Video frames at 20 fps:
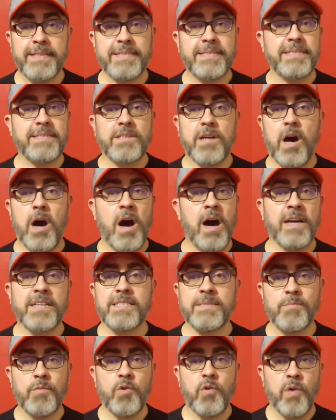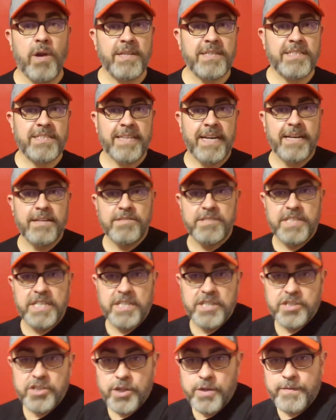this is awesome Grunt style
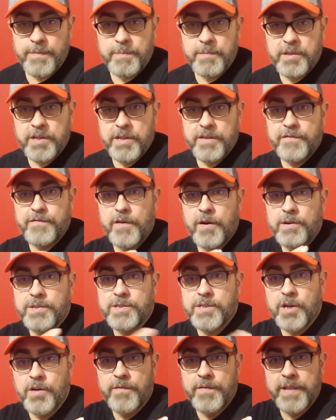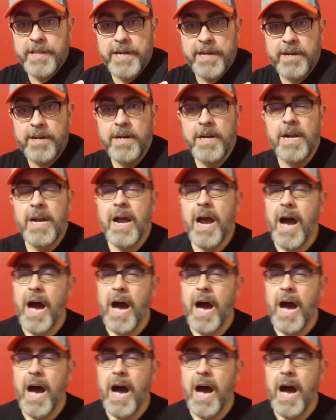t-shirt from the good folks over there.